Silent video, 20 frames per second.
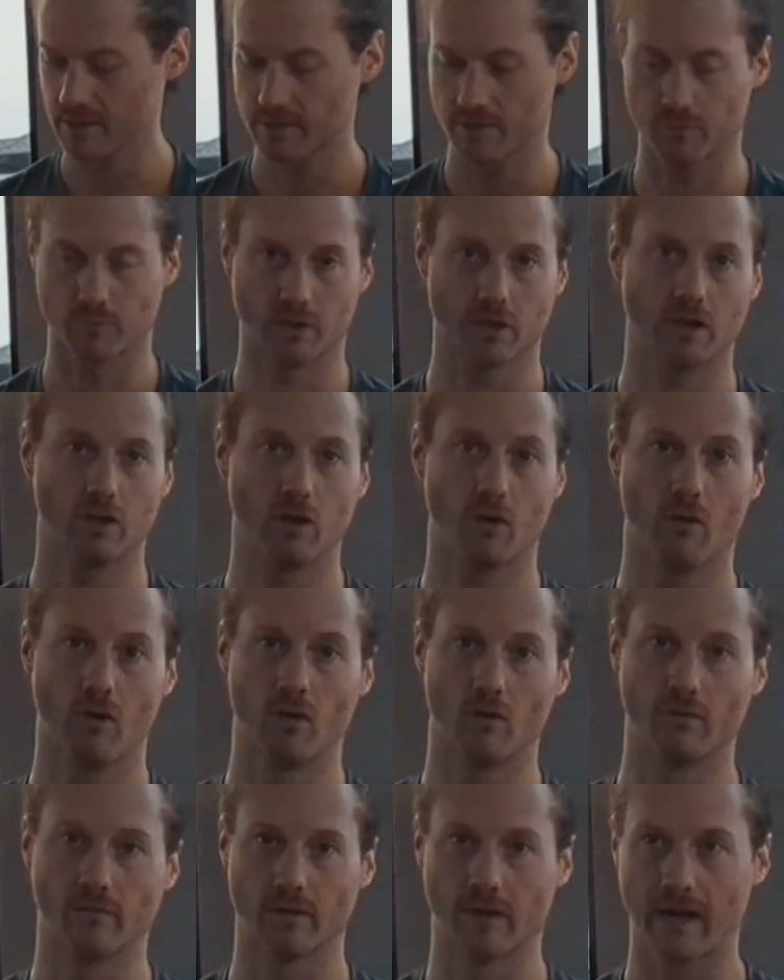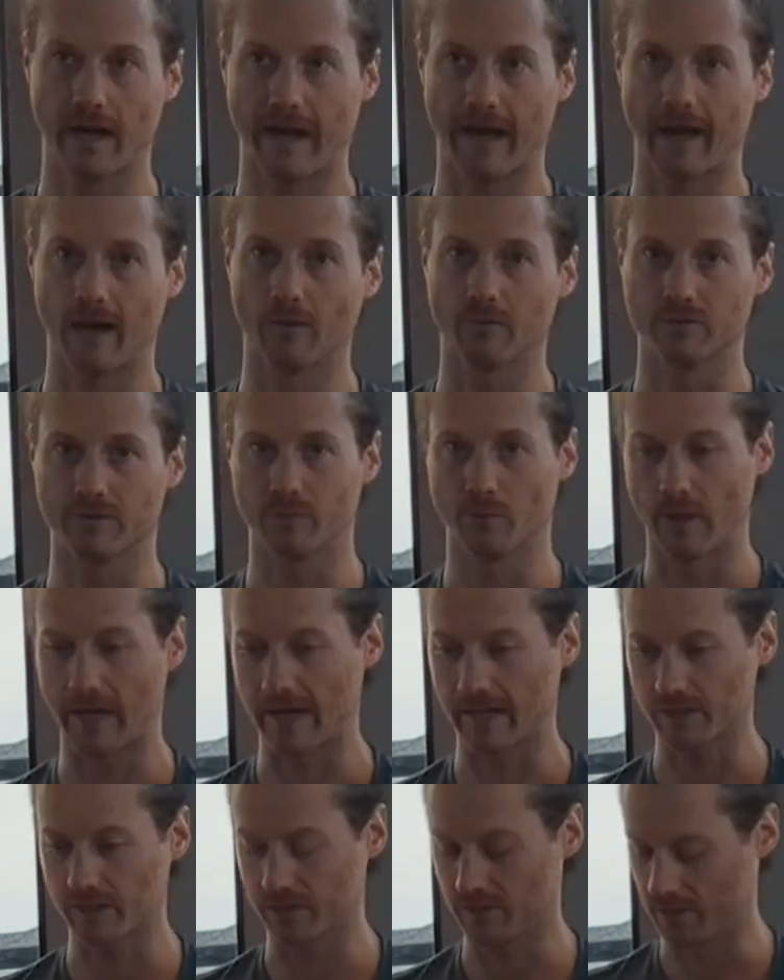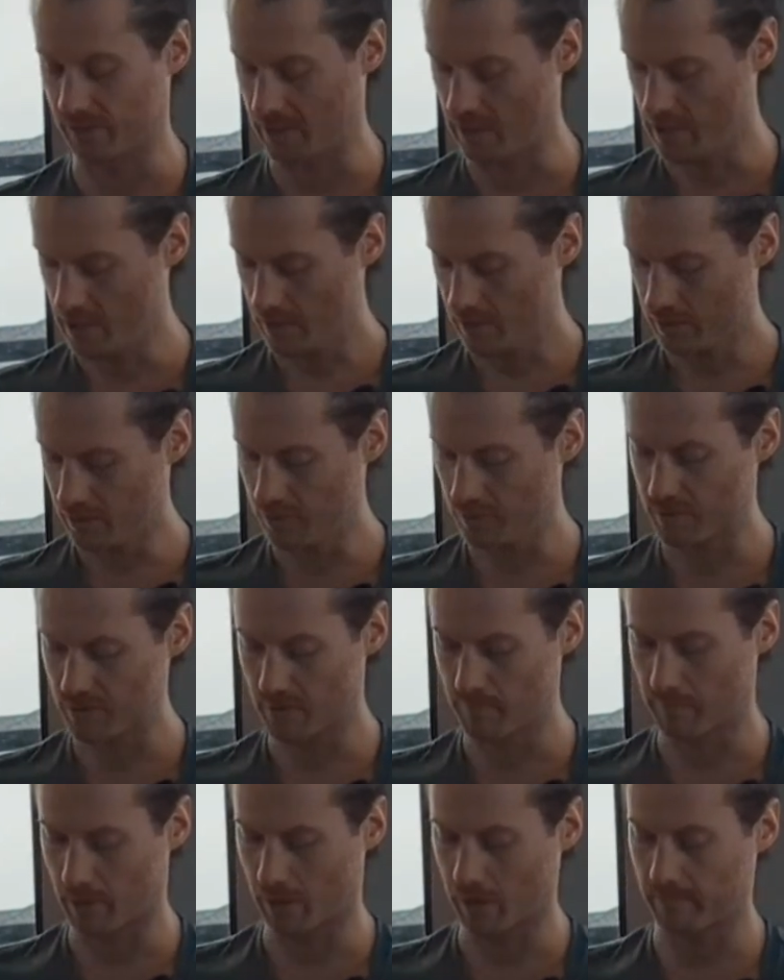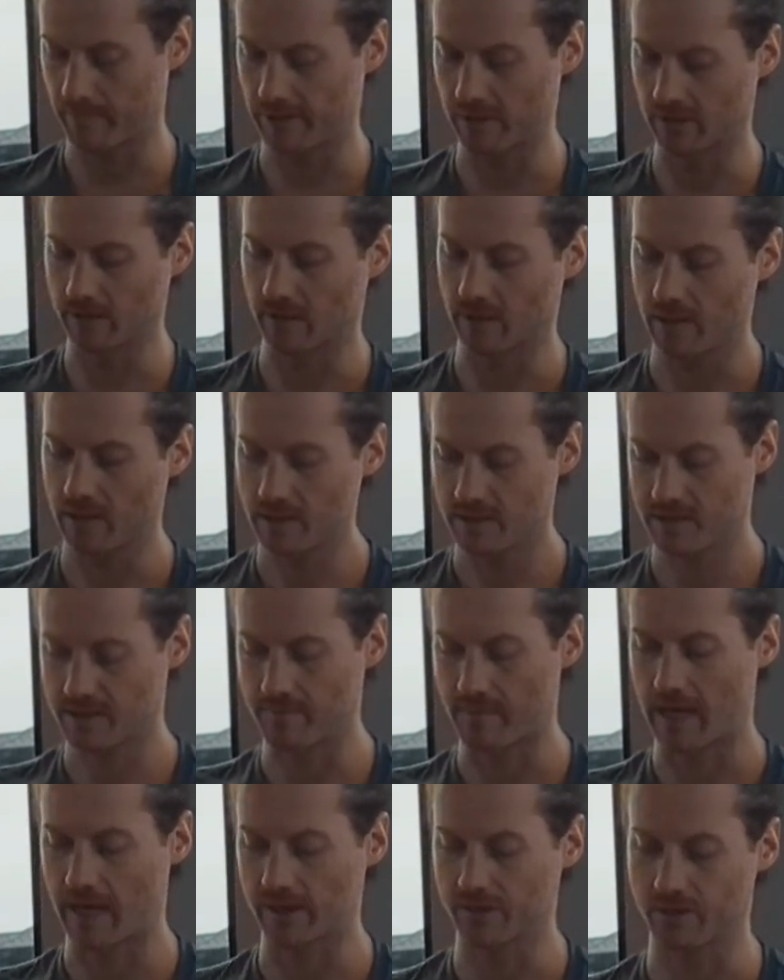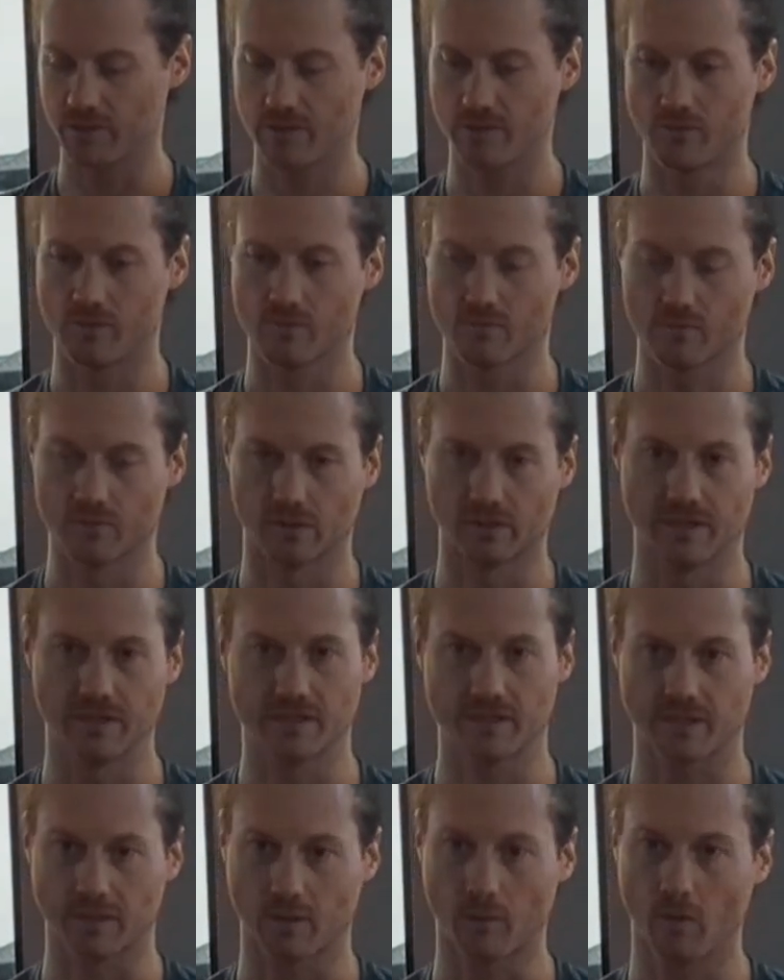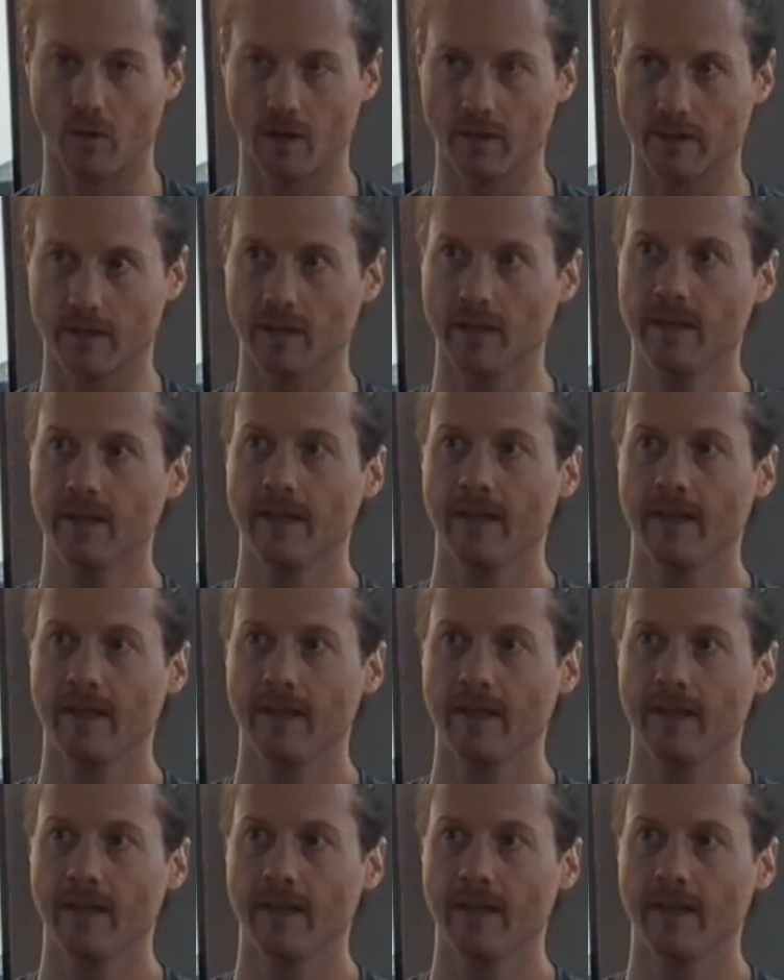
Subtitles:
So we're going to go over how to actually use a barbell smash to release the quad.